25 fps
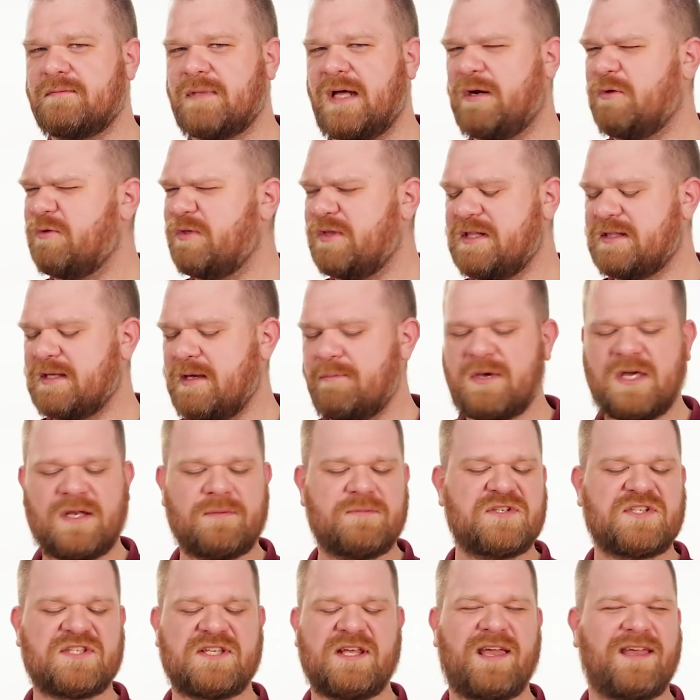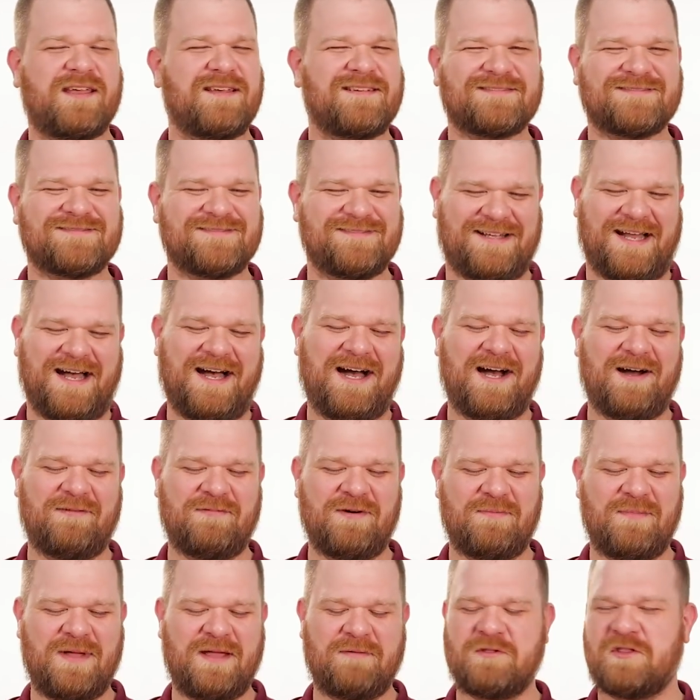I don't think they made a mistake, uh,
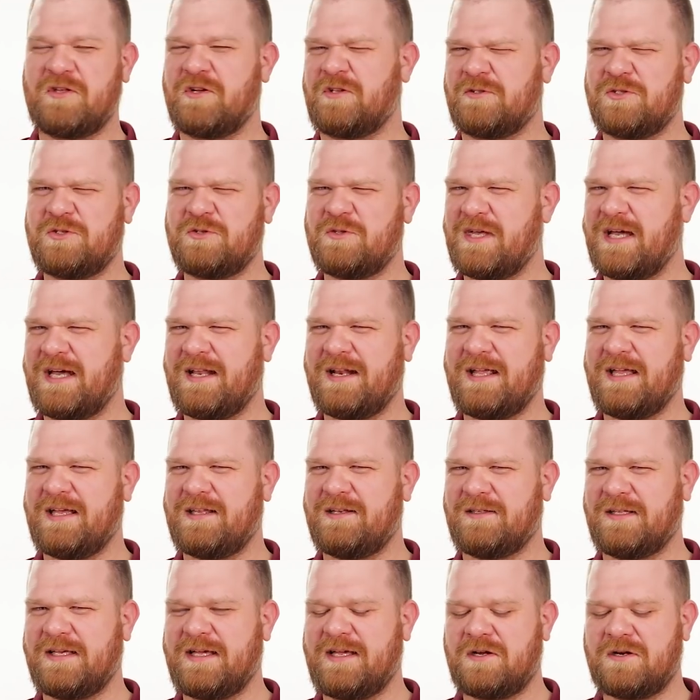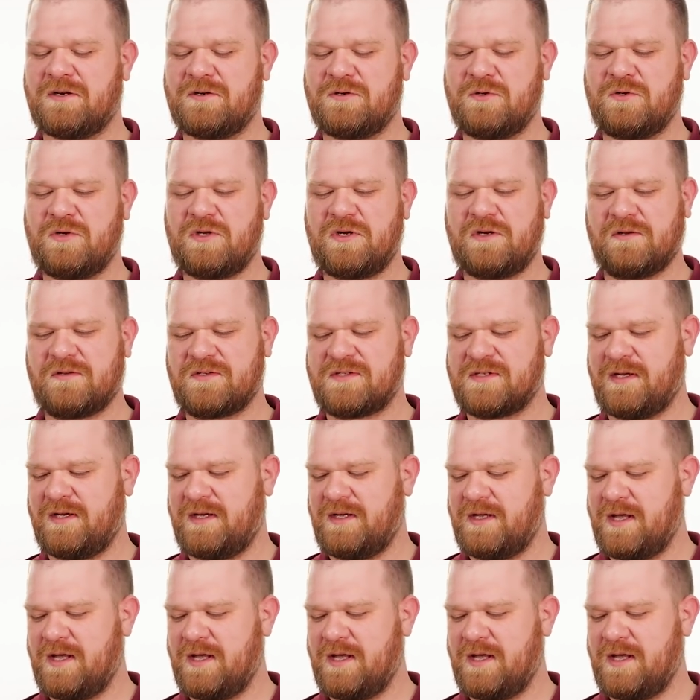but maybe they'll do that again later. Who knows?